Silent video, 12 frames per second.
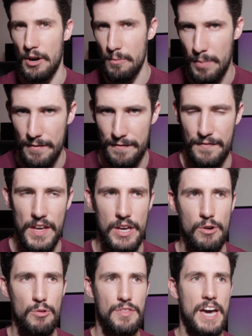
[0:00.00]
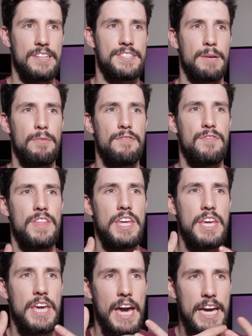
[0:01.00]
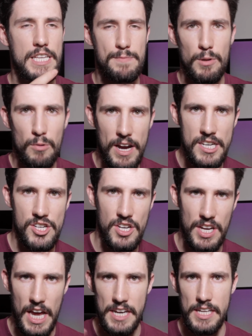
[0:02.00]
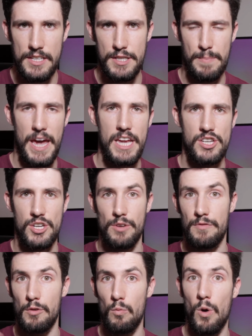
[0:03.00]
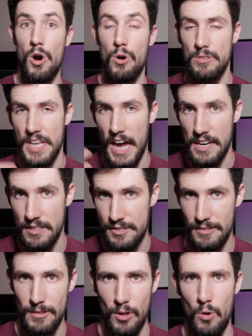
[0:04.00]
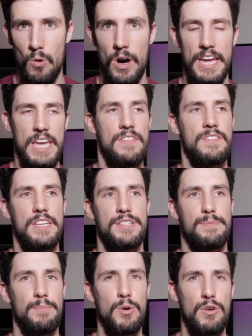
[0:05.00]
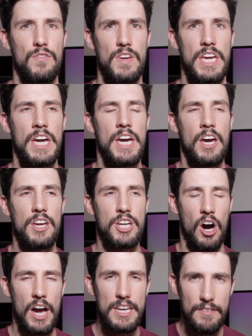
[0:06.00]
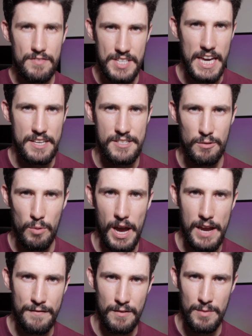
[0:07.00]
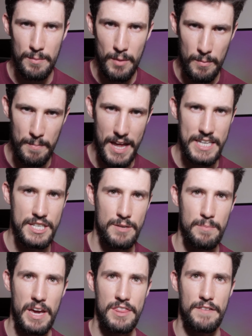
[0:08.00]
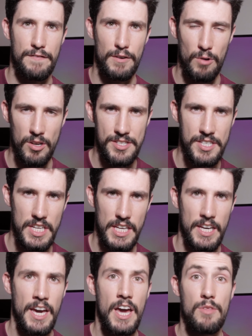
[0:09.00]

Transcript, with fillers: help but feel that some of the exploration and expansion of the world and its lore in this movie kind of takes away from the momentum and the ferocity